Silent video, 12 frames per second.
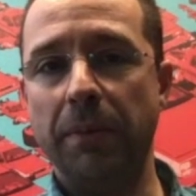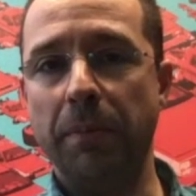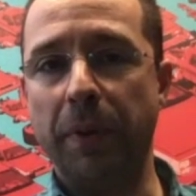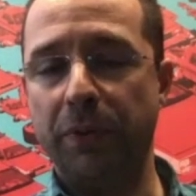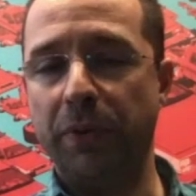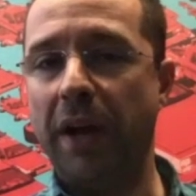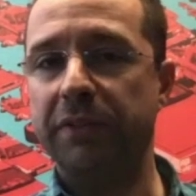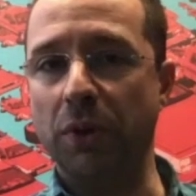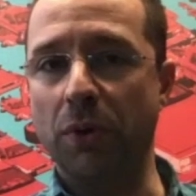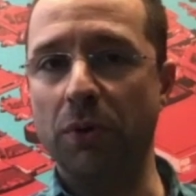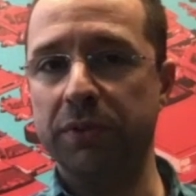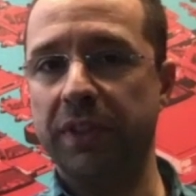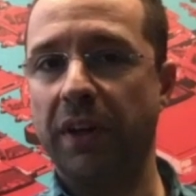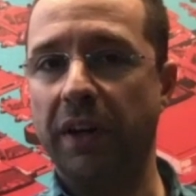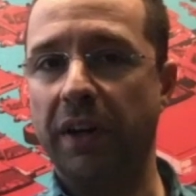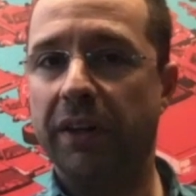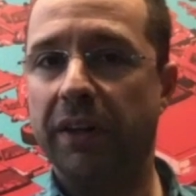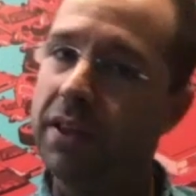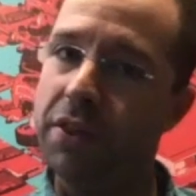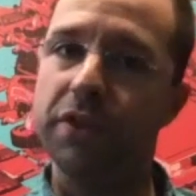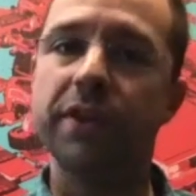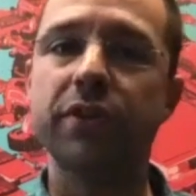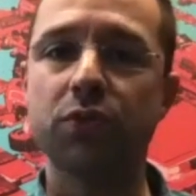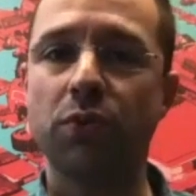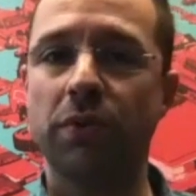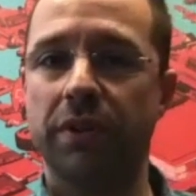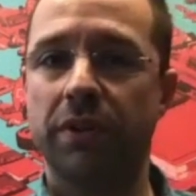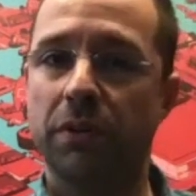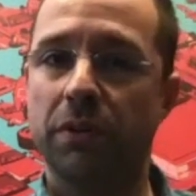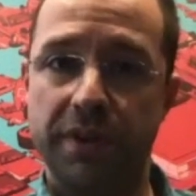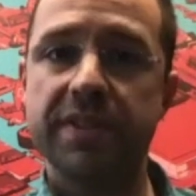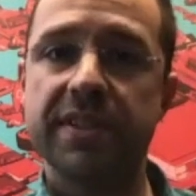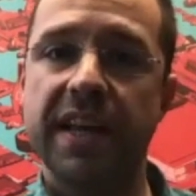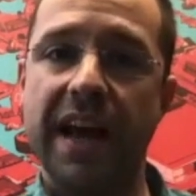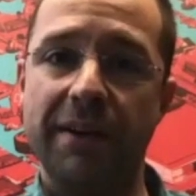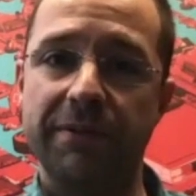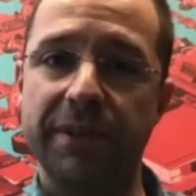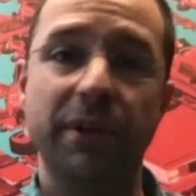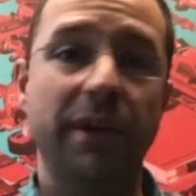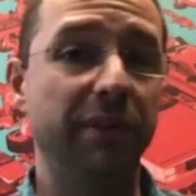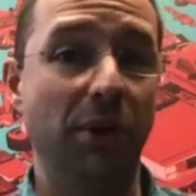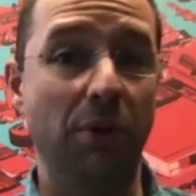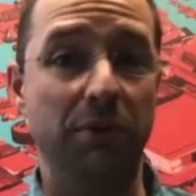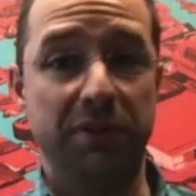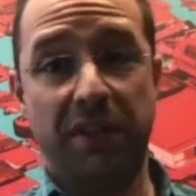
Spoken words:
But you have the goals that are this quarter or this half, and you have the goals that